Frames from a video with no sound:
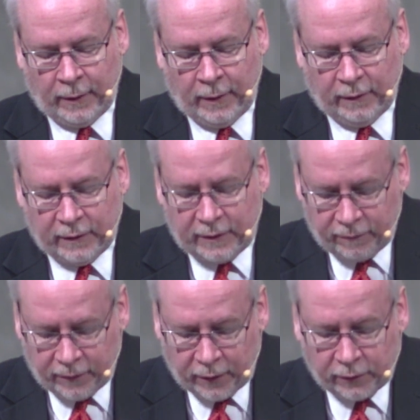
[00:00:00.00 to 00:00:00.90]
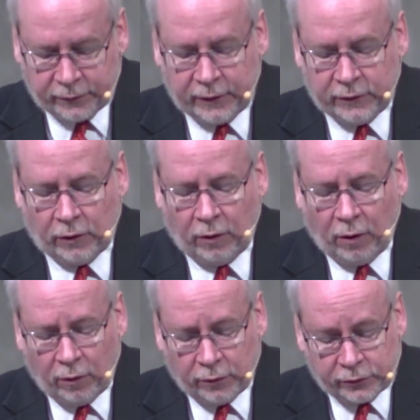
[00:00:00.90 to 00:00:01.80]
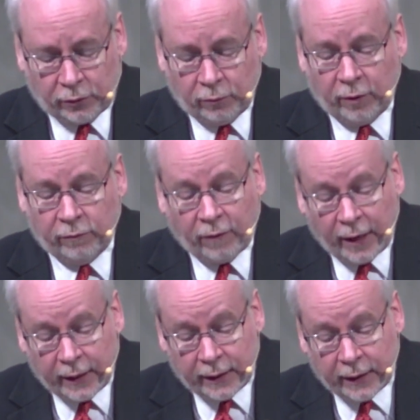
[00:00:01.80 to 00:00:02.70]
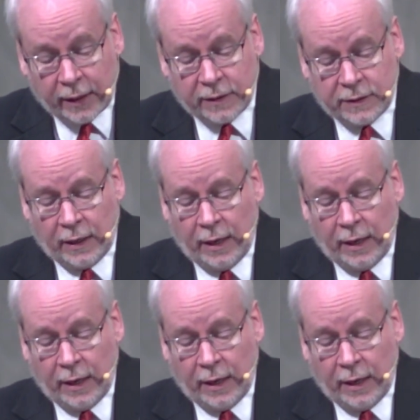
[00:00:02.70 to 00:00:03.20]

The difficulties are also refining us